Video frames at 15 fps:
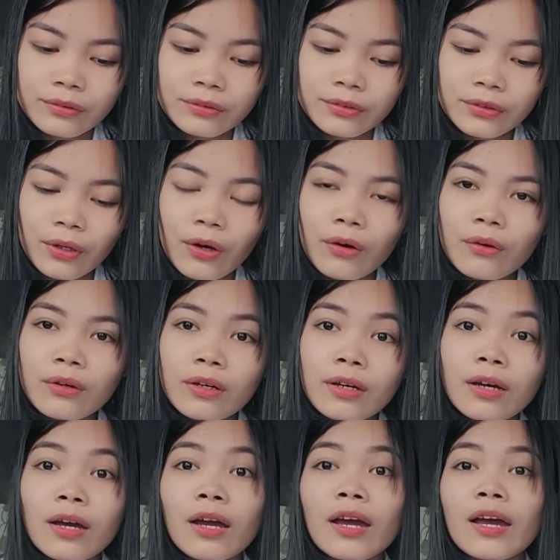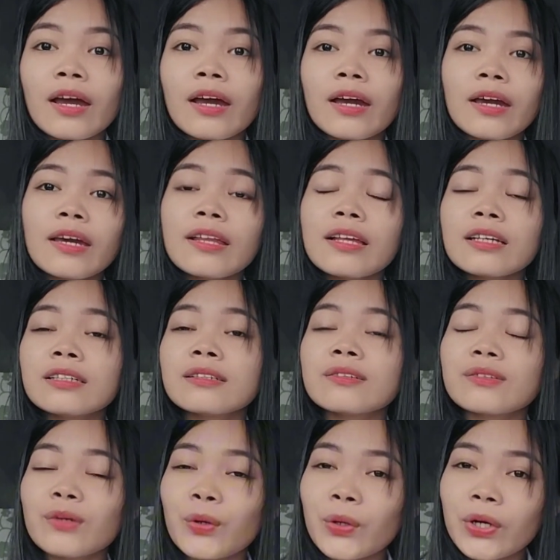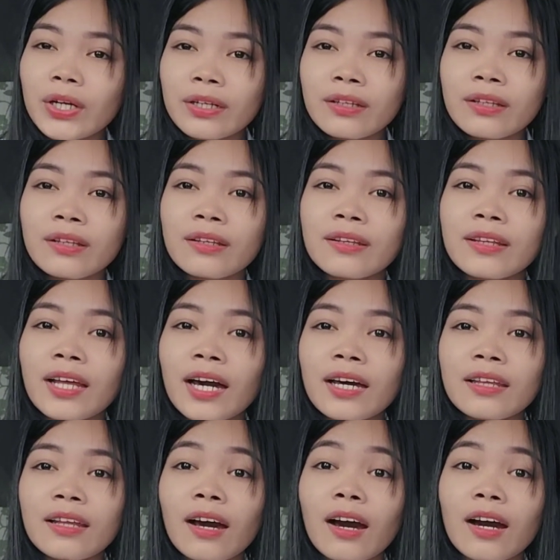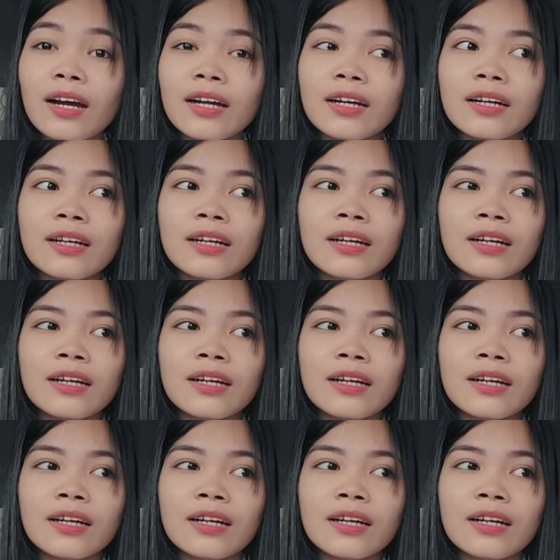So it is stored that are